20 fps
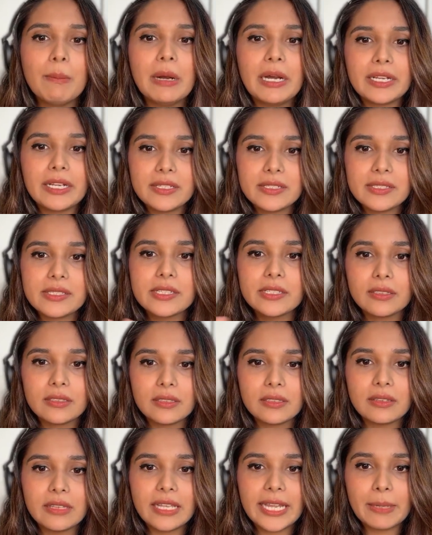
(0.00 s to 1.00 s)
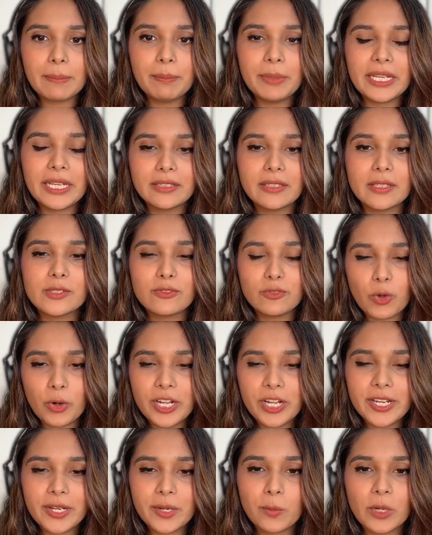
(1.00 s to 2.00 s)
but still like pick the
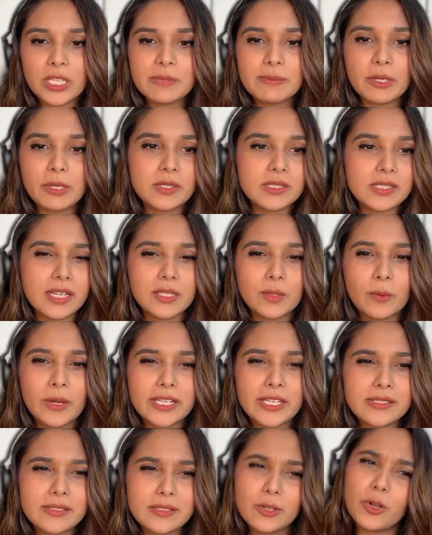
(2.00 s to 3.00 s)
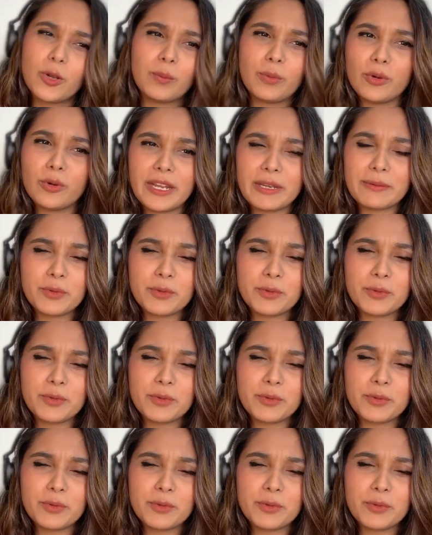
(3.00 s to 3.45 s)
fluoridated ones, because otherwise you're not